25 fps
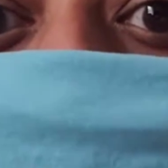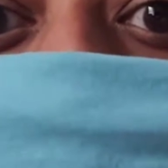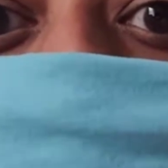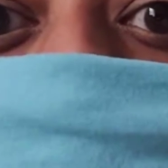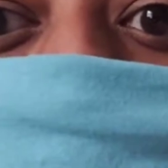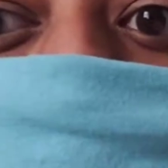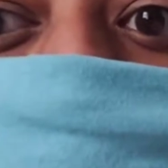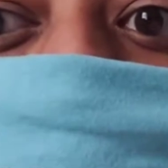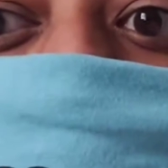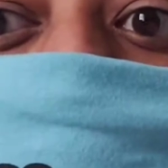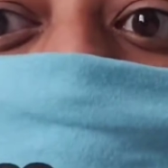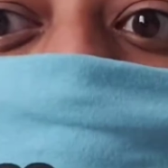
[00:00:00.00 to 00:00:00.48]

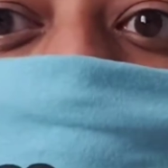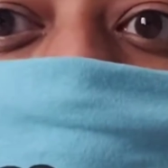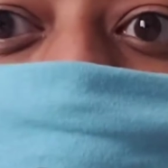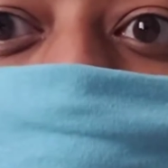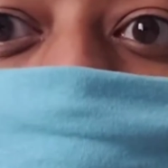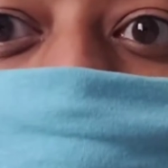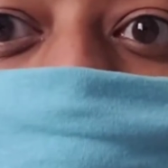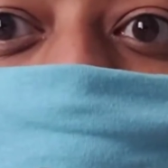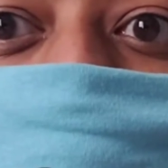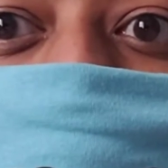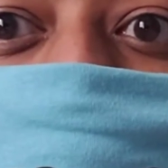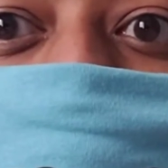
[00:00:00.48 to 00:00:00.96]
this.
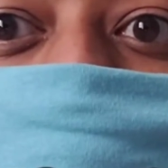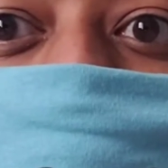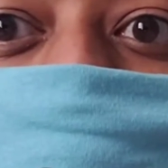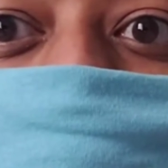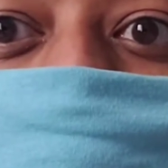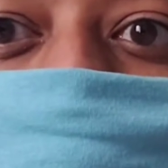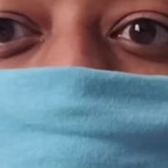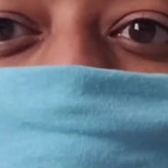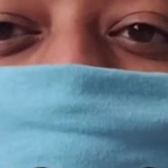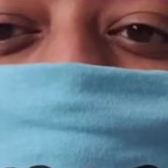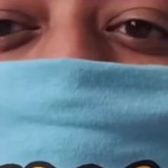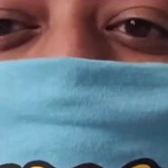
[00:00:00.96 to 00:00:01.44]

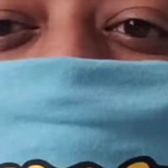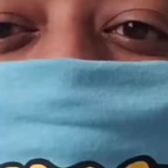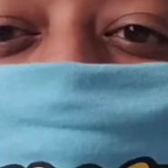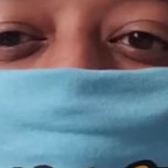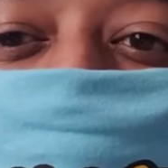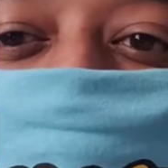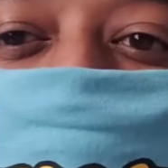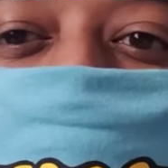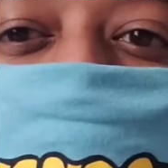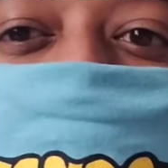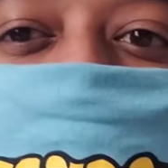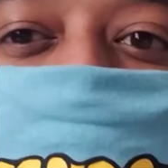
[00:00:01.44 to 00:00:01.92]

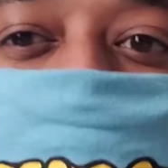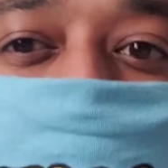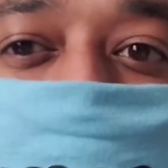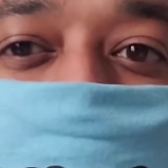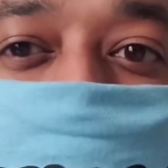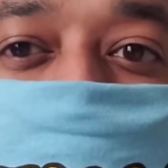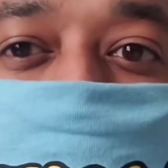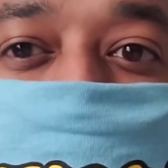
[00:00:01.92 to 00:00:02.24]
Oh